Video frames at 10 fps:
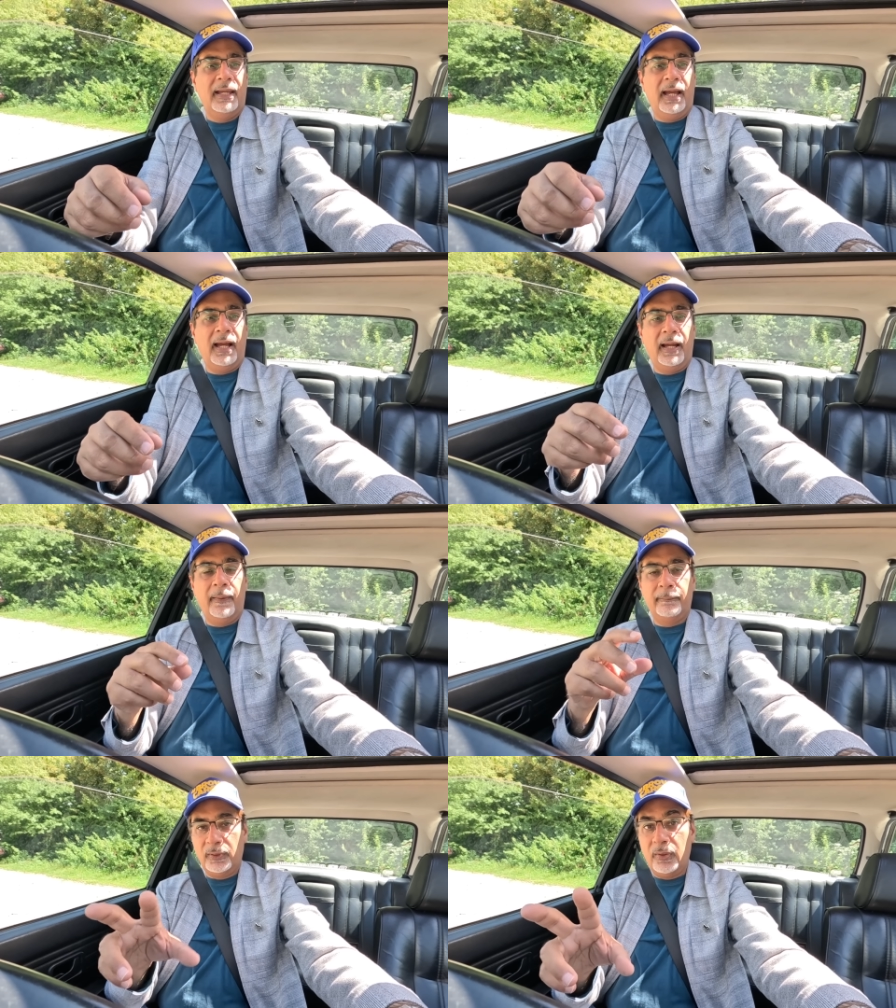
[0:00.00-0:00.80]

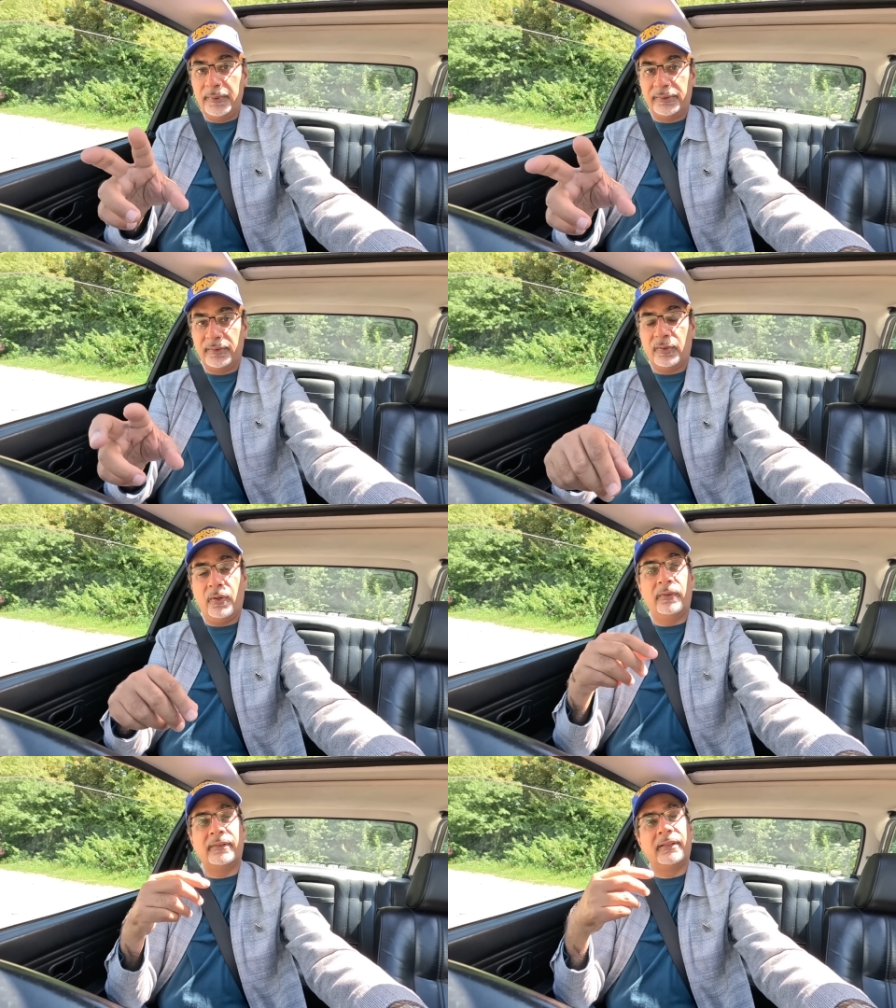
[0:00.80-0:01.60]
Um, low emission
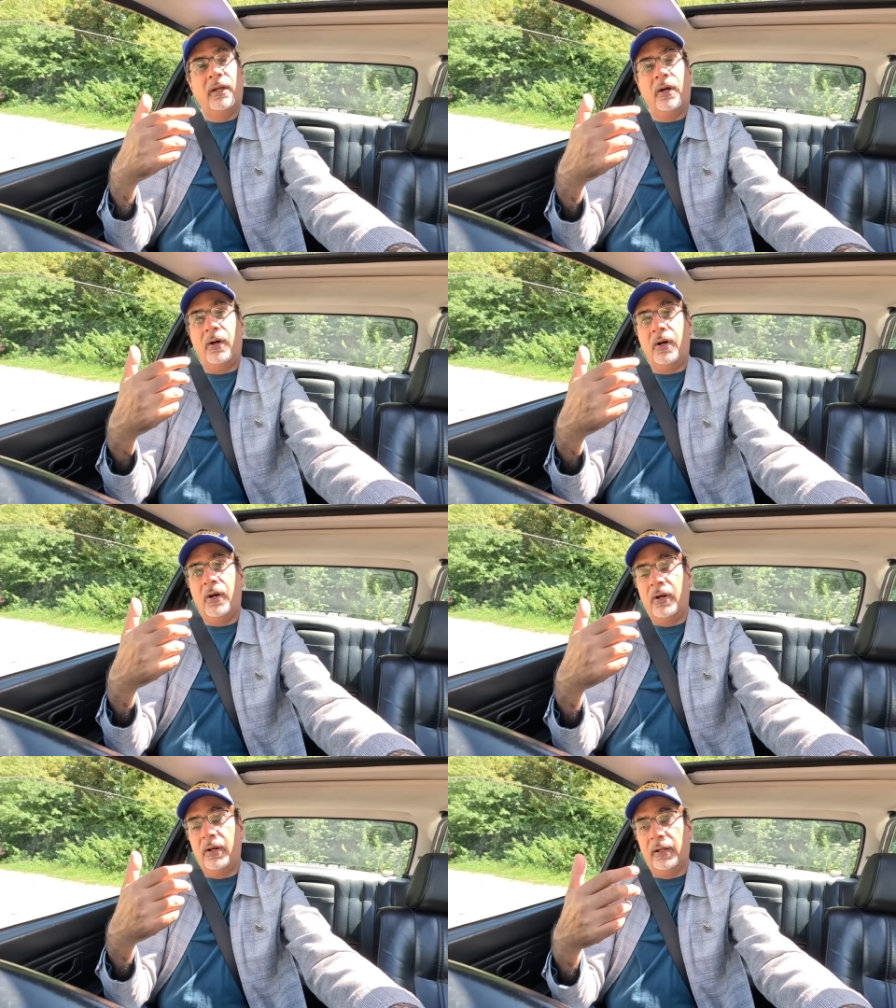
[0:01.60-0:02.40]
zones
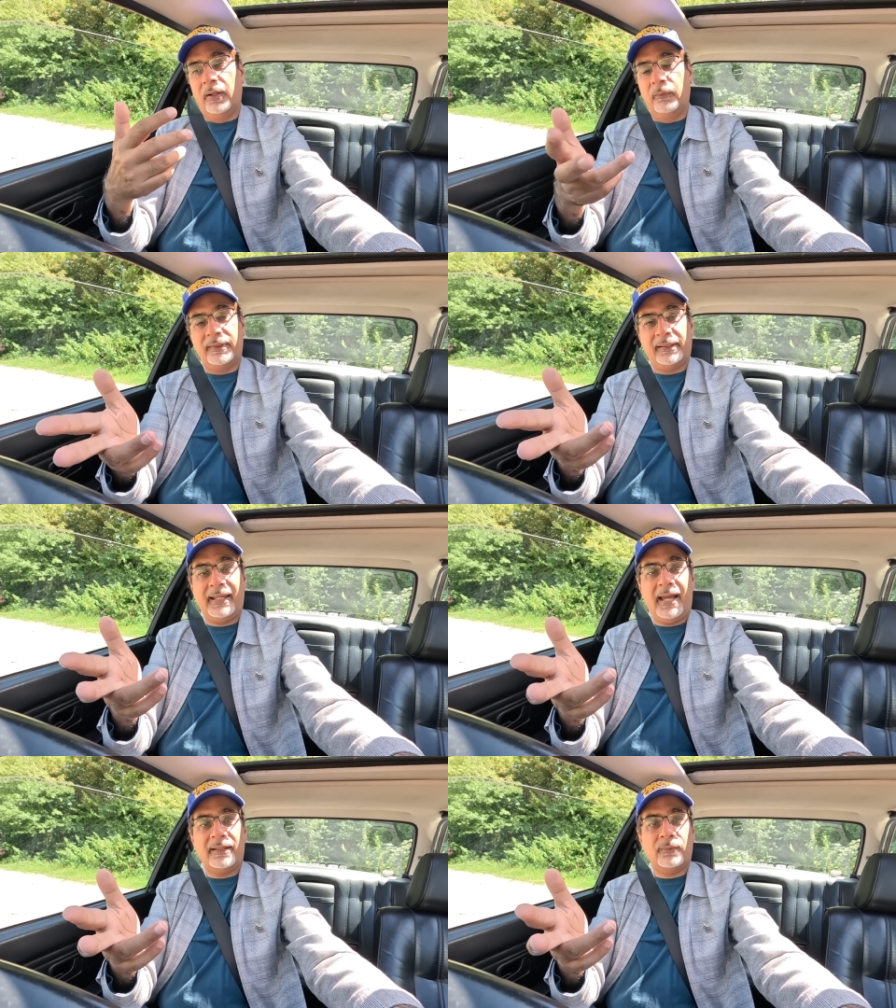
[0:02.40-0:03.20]
are, what's the
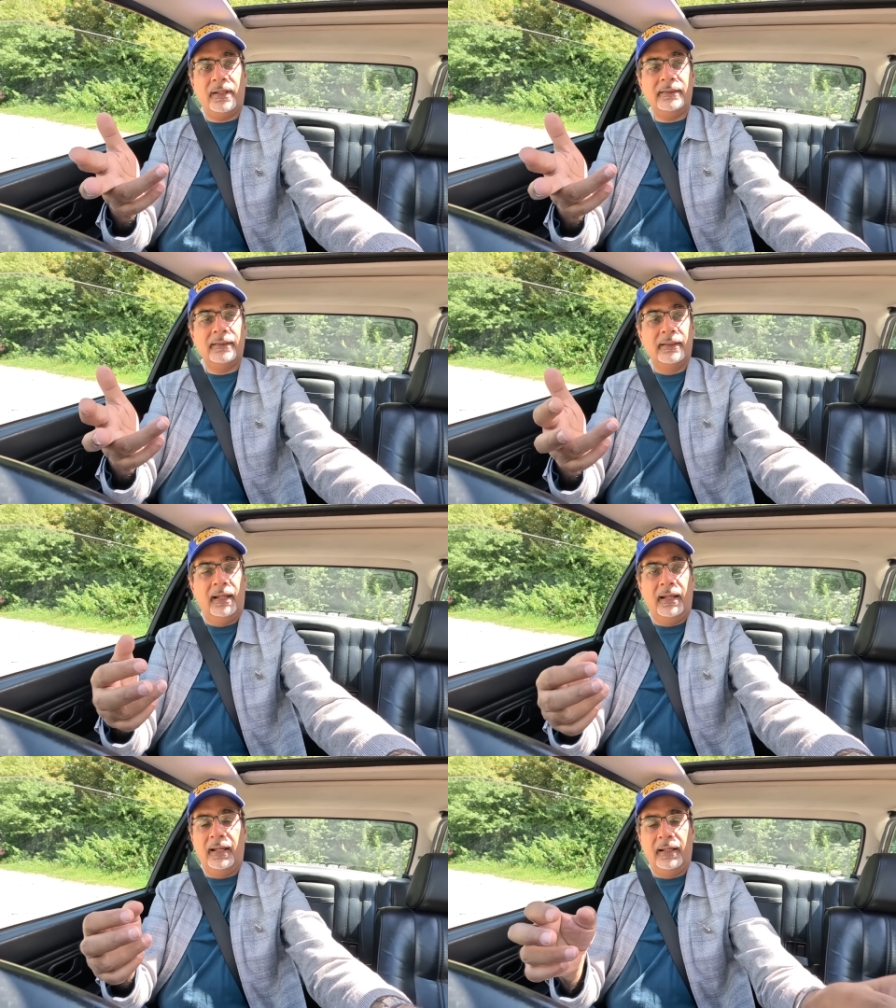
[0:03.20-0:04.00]
CAS one?
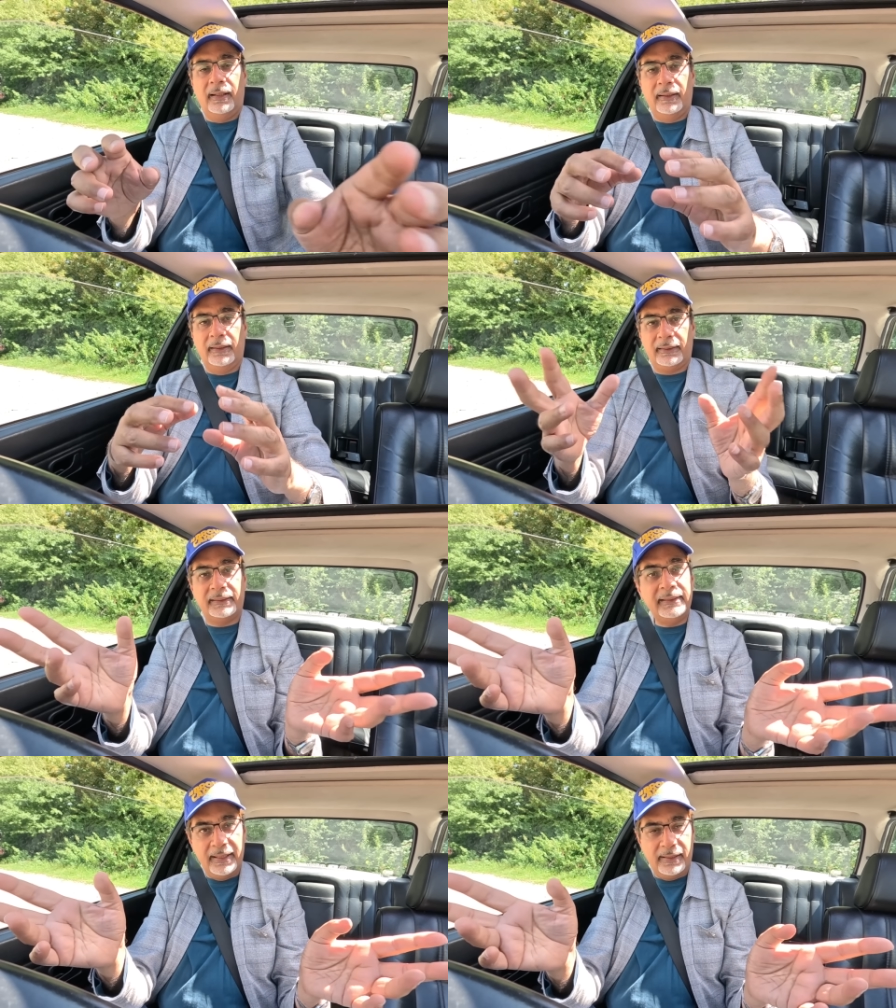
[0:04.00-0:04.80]
Uh,
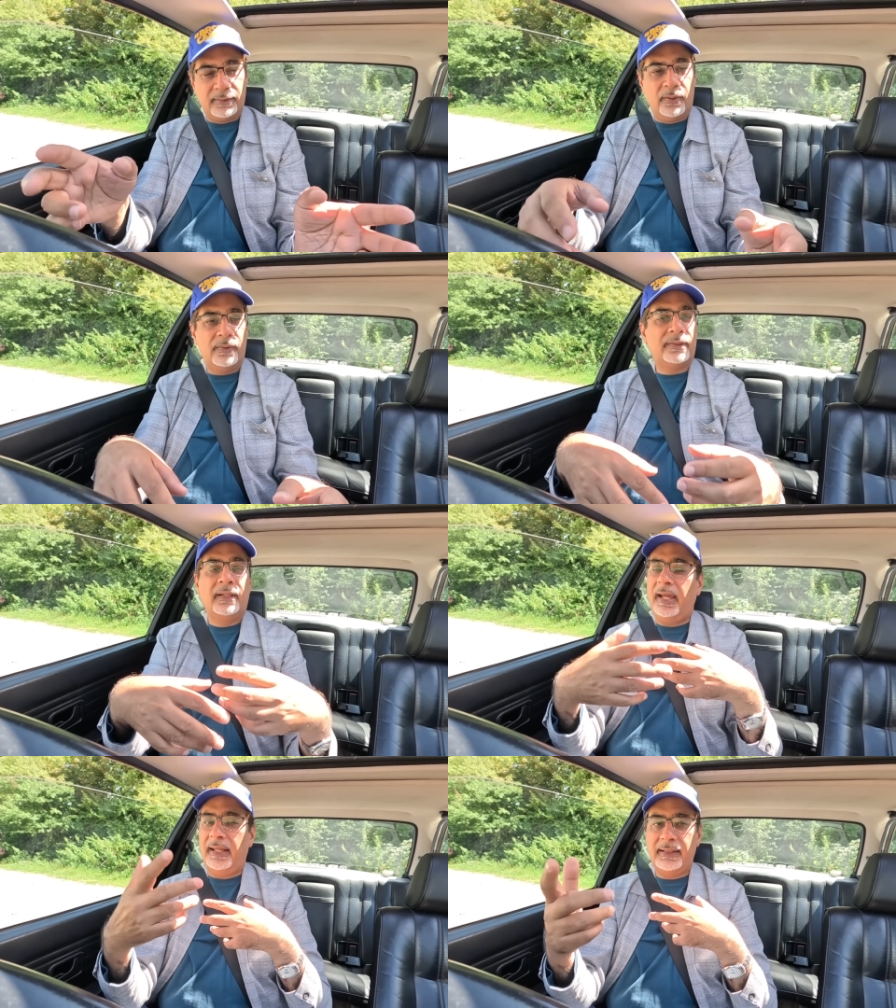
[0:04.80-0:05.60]
clean air zones.
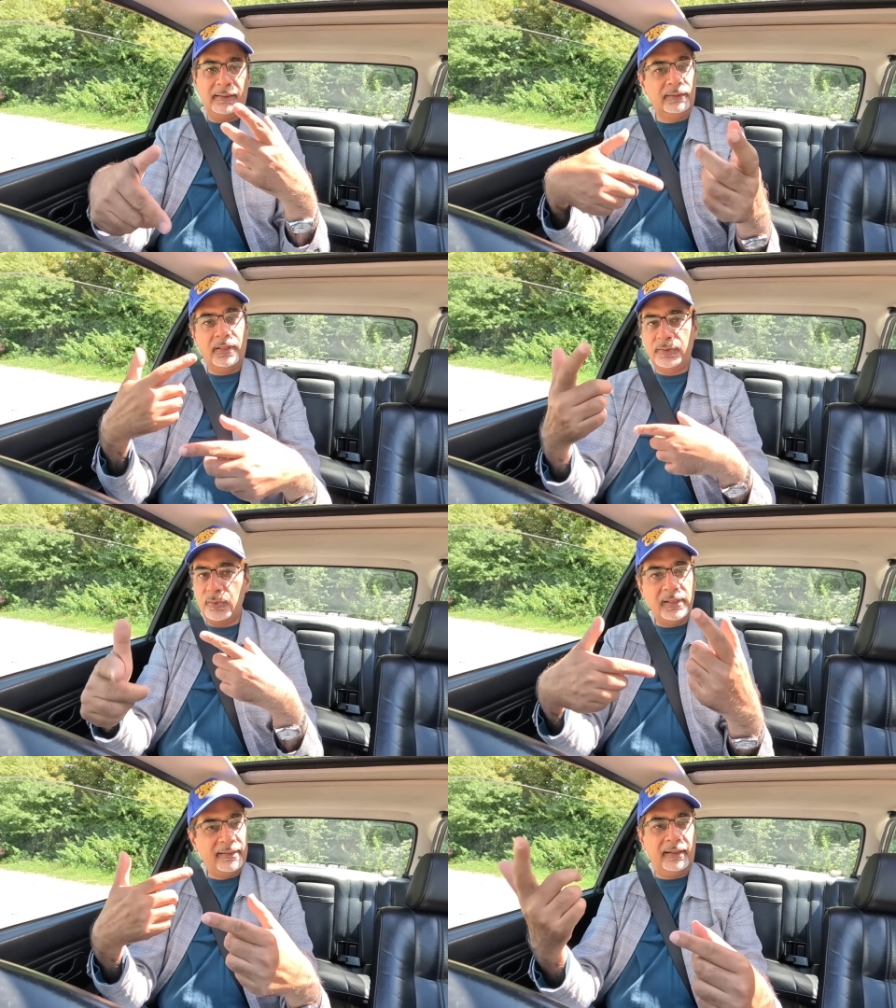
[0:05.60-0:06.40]
And then the
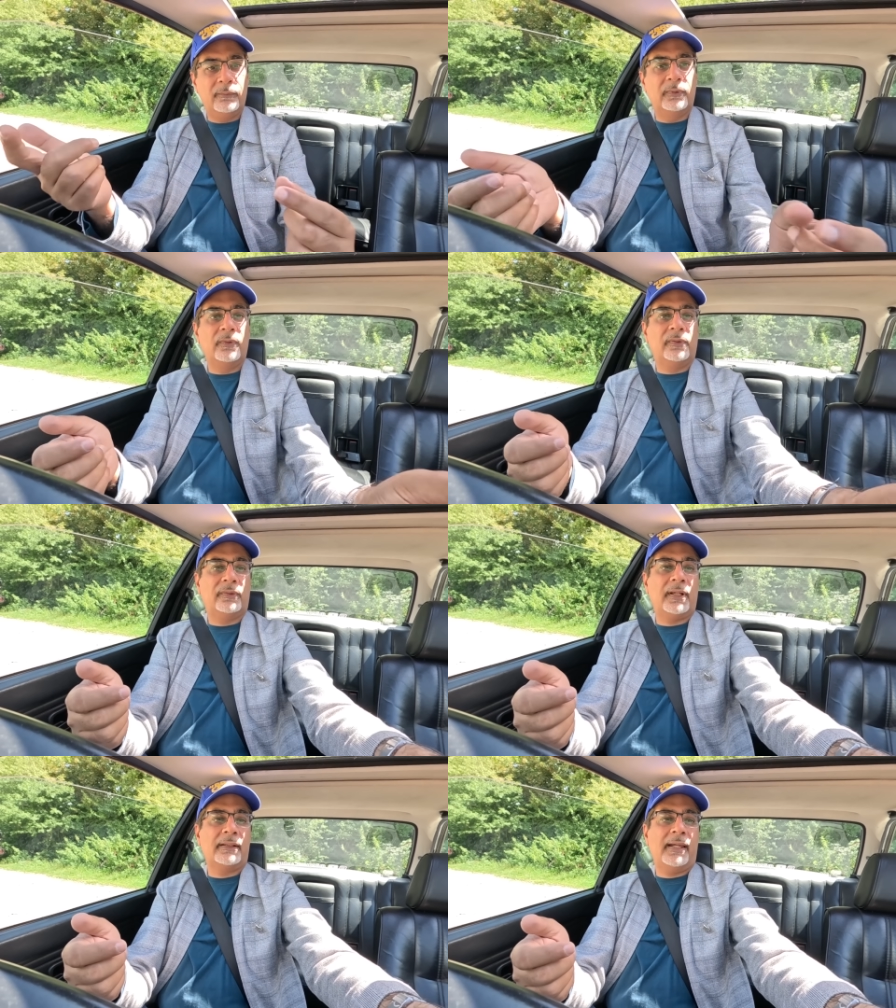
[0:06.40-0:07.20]
ULEZ thing will
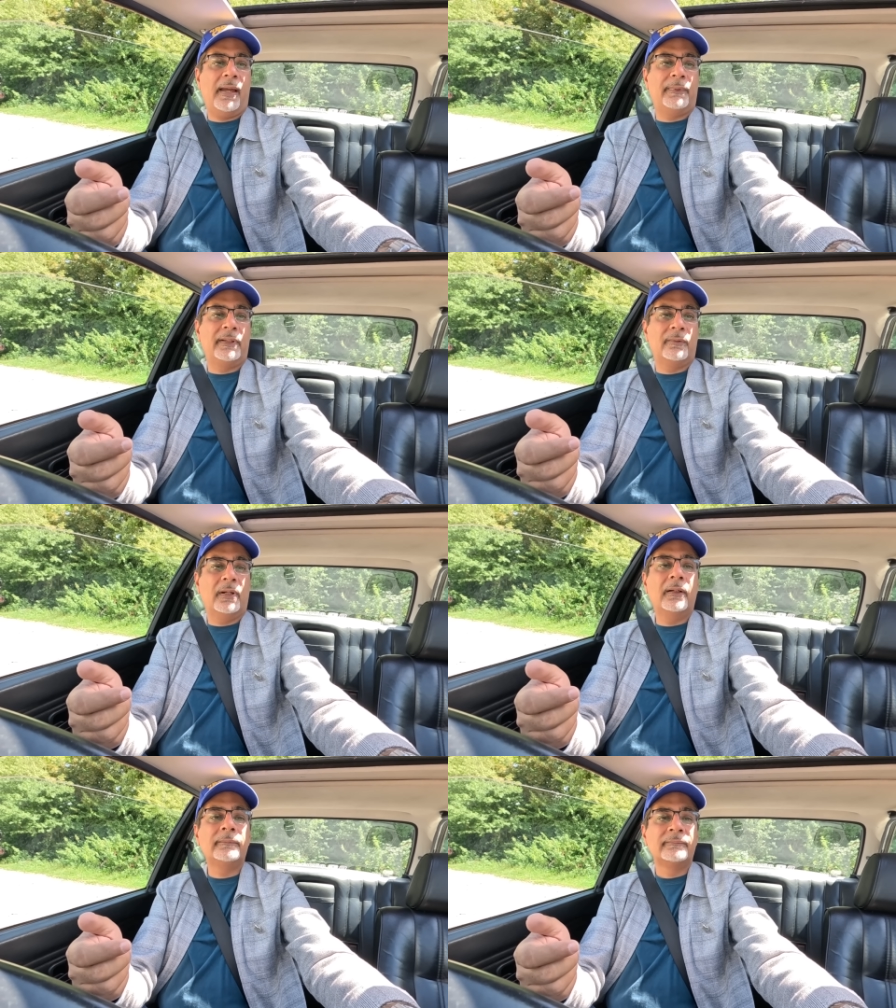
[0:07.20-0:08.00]
also start to happen as
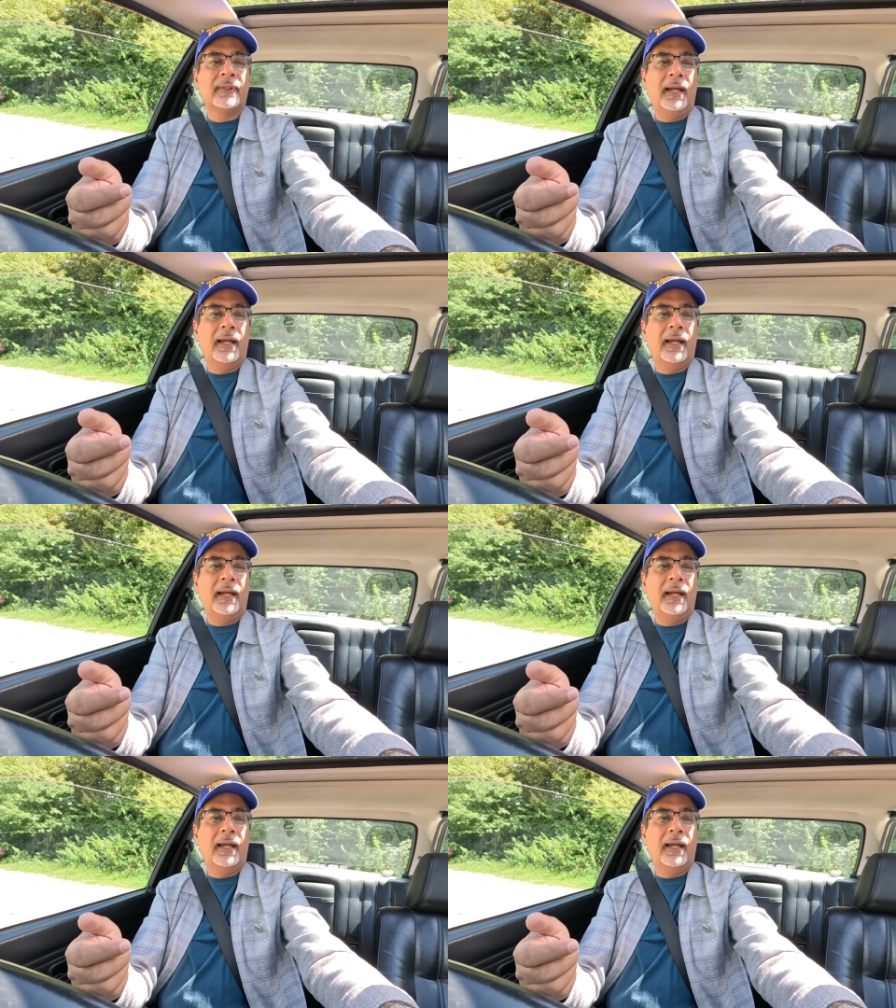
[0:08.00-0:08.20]
well.